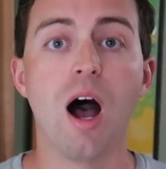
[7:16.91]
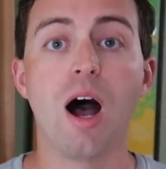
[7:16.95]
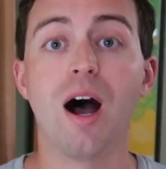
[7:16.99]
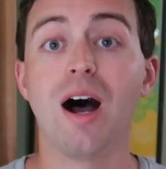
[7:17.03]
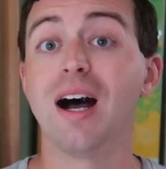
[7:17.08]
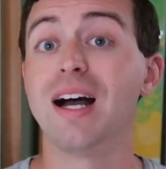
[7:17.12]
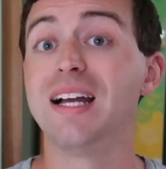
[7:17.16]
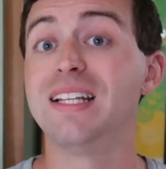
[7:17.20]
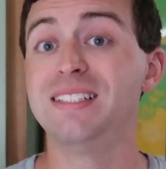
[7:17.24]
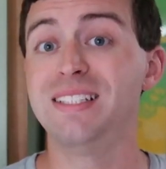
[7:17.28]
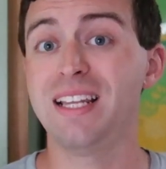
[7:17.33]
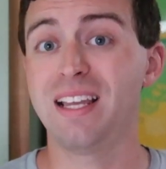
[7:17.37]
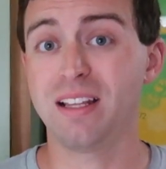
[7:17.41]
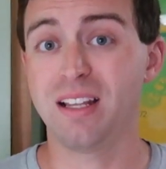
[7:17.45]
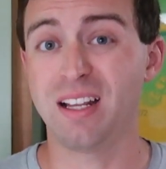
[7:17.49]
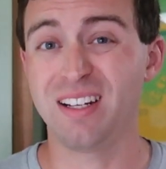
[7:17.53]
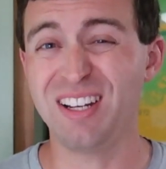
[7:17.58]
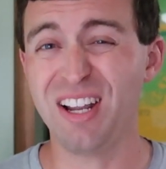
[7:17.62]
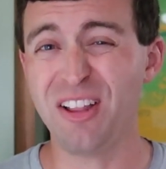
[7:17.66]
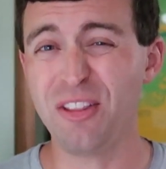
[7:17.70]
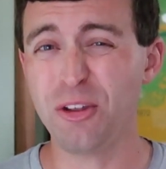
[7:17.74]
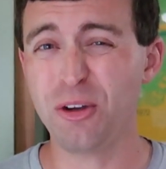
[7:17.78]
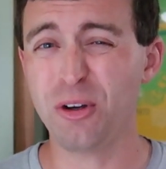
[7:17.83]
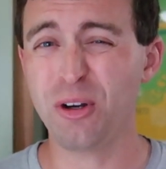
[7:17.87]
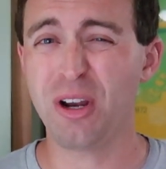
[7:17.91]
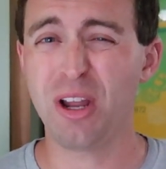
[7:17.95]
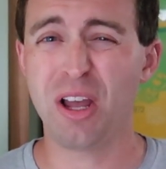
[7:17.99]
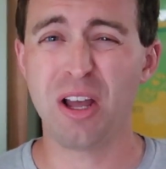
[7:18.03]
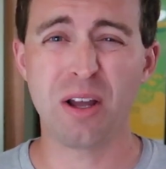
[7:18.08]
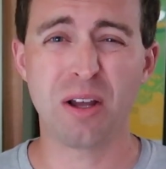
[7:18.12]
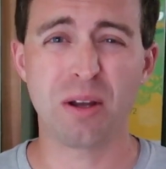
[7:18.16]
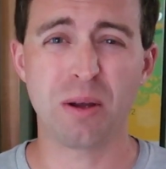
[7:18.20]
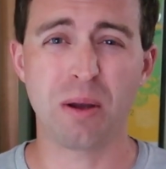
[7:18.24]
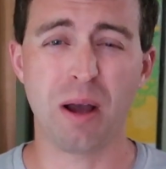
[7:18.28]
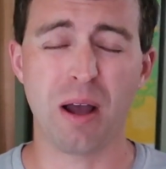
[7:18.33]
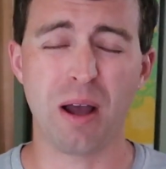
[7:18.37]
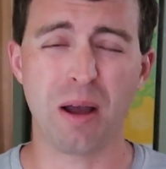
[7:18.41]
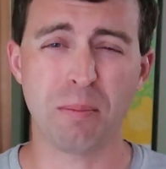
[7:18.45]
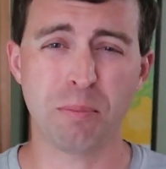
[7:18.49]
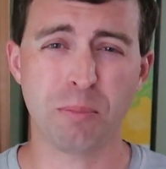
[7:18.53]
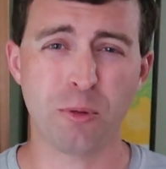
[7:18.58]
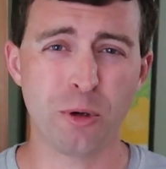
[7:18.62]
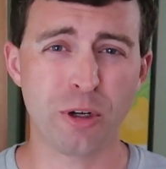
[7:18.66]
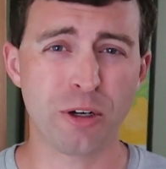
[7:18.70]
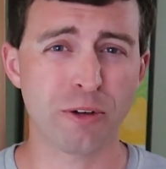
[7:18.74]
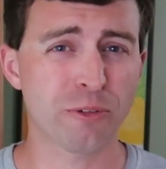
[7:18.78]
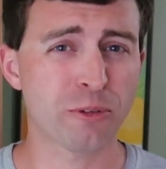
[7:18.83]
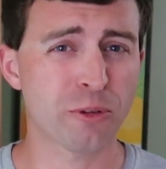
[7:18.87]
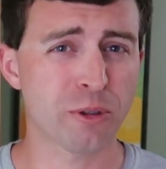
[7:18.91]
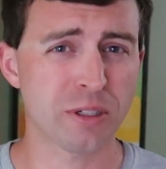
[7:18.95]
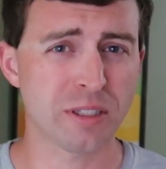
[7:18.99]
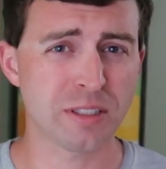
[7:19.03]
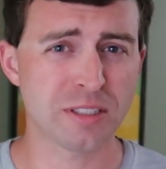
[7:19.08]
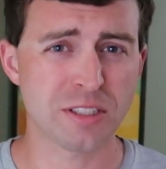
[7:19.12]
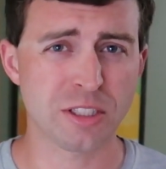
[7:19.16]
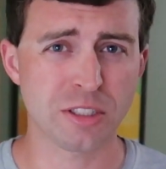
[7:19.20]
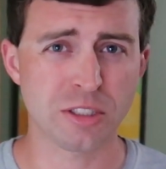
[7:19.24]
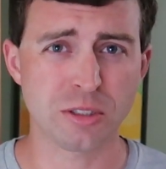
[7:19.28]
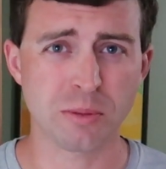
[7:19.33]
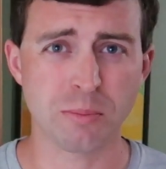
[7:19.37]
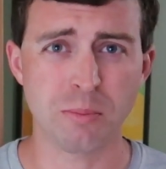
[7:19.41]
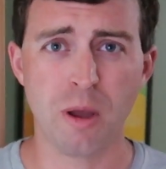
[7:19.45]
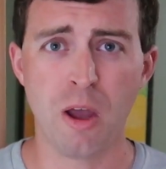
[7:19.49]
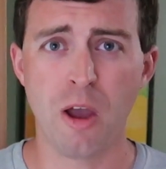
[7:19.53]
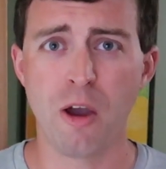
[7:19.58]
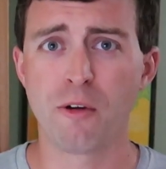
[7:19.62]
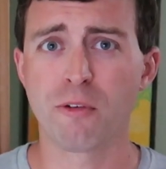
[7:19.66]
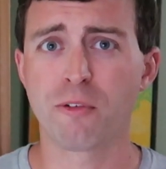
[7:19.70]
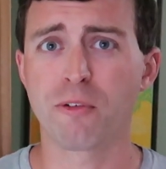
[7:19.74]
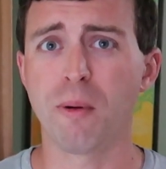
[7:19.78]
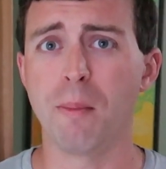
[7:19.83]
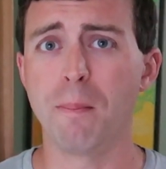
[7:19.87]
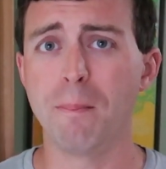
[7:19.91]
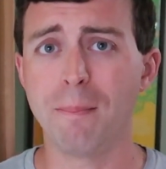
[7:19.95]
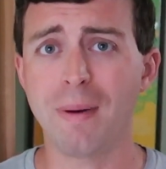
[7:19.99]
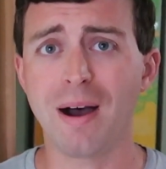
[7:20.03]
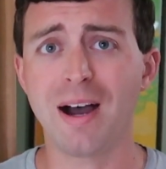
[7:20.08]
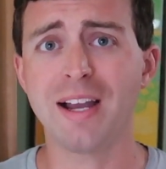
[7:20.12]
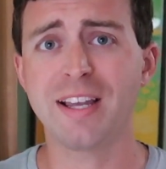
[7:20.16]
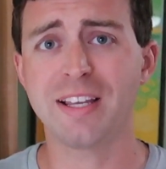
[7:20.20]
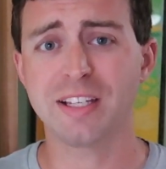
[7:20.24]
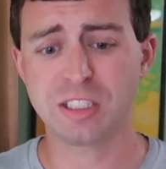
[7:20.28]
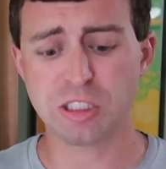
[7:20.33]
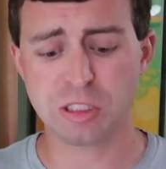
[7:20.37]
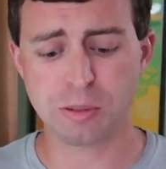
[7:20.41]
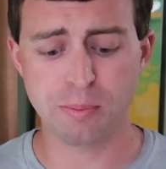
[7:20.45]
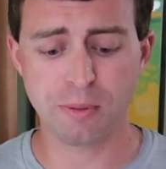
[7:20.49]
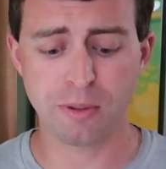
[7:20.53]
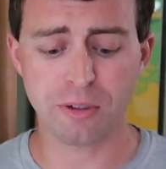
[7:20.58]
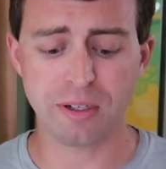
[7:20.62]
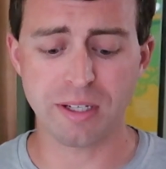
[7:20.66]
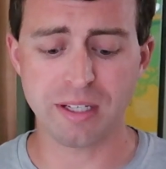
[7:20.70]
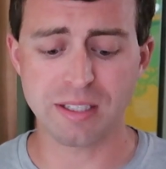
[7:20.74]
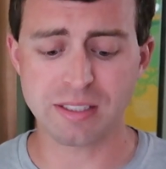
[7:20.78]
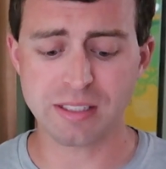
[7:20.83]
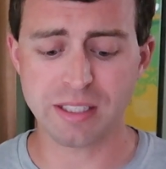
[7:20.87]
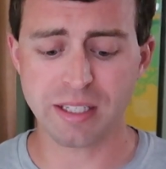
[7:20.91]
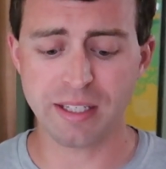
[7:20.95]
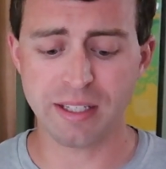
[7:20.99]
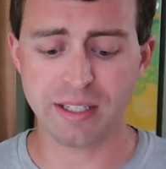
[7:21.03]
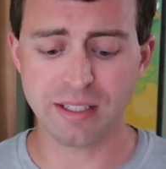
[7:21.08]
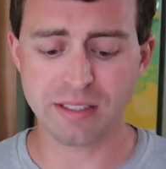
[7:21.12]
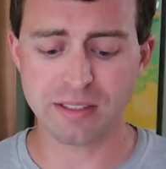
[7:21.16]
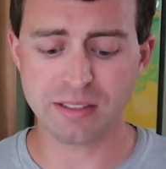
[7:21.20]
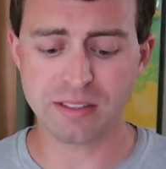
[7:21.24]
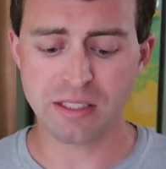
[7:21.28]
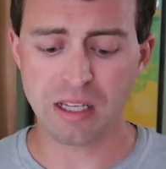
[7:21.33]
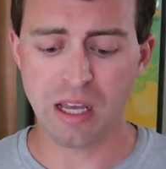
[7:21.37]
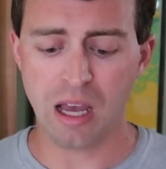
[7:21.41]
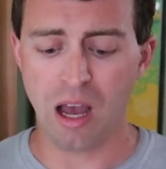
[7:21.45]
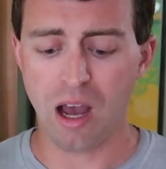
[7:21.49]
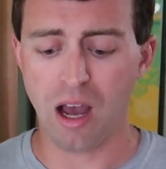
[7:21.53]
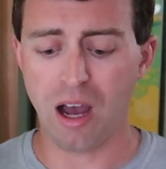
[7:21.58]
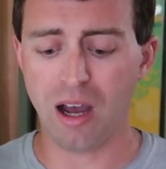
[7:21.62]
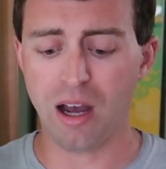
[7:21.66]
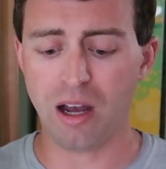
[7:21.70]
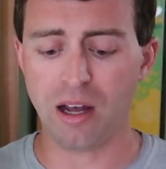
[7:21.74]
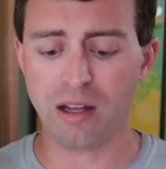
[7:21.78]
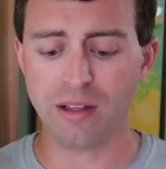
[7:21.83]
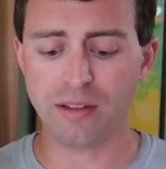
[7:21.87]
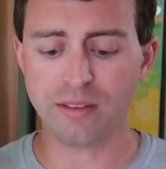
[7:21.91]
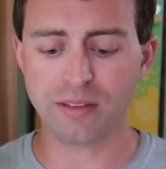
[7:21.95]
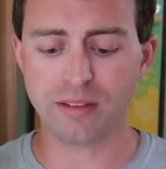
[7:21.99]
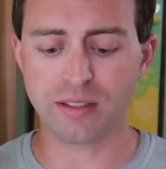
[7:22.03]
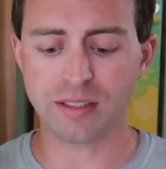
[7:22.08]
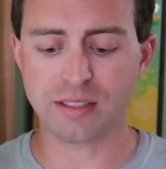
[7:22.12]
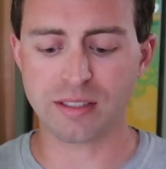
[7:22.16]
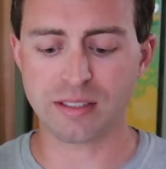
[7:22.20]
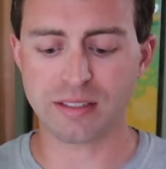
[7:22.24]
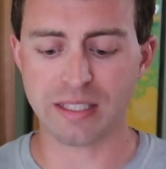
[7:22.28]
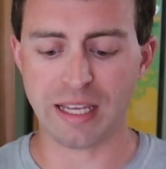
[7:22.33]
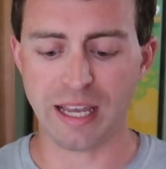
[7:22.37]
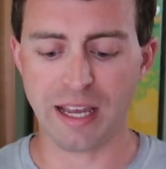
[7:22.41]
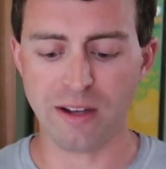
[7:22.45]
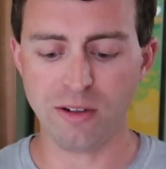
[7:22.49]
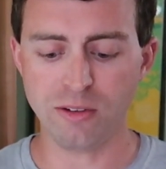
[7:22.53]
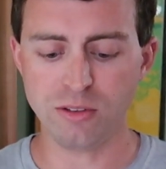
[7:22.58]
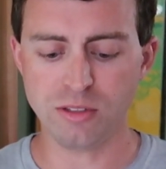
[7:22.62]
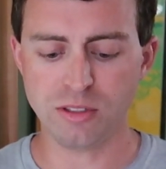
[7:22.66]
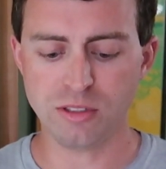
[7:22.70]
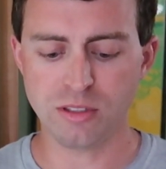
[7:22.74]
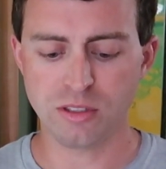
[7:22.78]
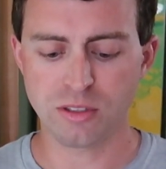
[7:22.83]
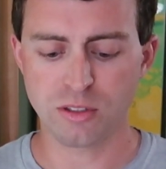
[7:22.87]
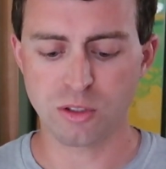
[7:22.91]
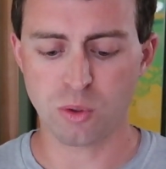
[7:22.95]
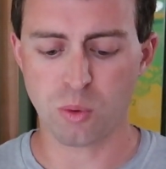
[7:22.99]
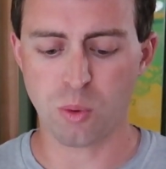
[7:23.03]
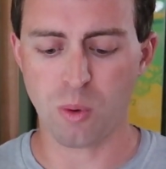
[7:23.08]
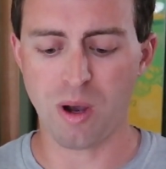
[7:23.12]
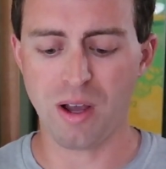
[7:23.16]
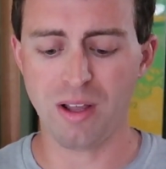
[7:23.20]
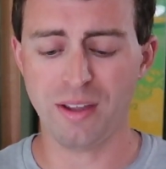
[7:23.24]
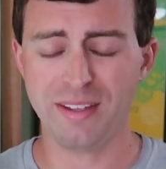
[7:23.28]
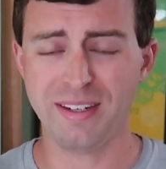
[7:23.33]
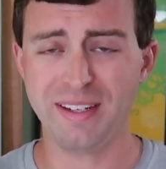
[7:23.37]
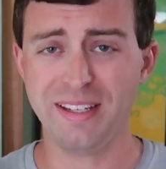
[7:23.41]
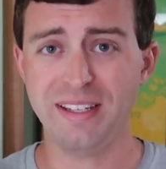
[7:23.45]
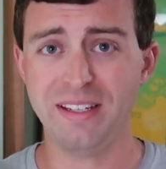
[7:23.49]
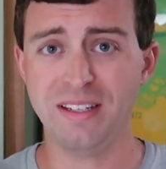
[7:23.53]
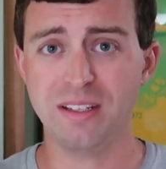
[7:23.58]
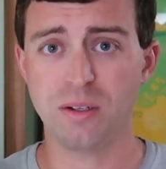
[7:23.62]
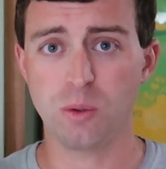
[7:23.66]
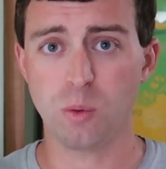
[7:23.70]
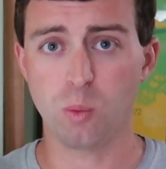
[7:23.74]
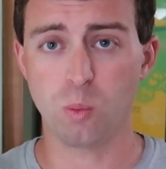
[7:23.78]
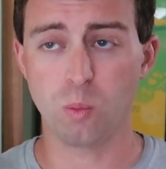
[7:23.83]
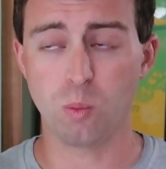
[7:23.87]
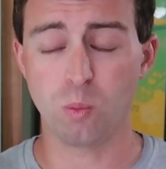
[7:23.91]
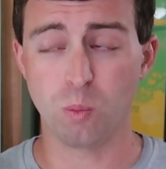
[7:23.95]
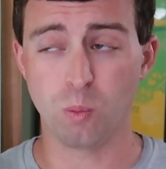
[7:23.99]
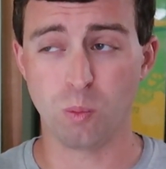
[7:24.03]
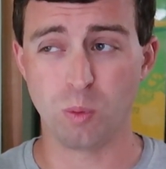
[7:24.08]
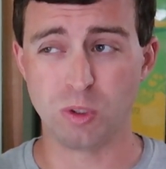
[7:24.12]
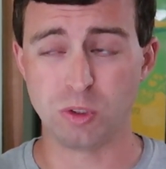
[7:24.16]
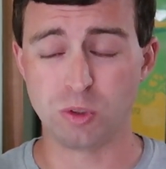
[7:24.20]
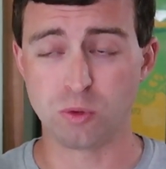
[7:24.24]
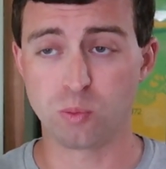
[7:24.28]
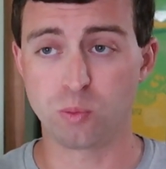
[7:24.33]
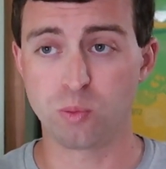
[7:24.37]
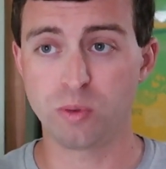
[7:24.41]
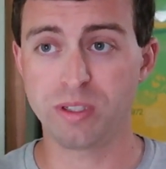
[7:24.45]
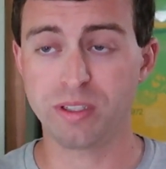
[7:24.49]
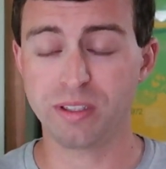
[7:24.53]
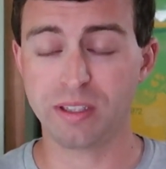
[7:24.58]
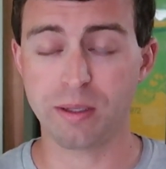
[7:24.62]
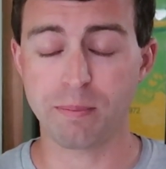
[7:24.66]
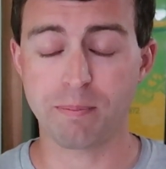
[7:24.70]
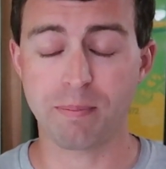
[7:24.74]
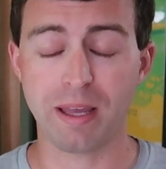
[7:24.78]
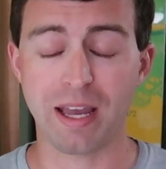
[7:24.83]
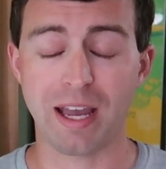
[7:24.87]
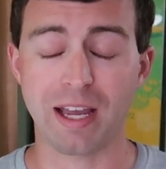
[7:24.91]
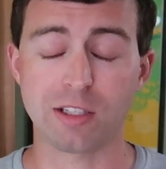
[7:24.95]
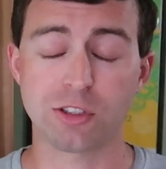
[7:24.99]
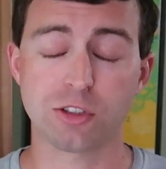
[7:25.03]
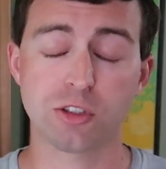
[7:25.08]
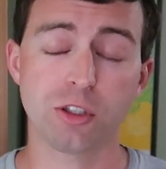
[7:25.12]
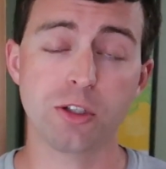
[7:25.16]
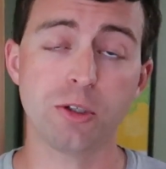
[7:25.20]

Another point of criticism from my experience is the sound quality was really bad.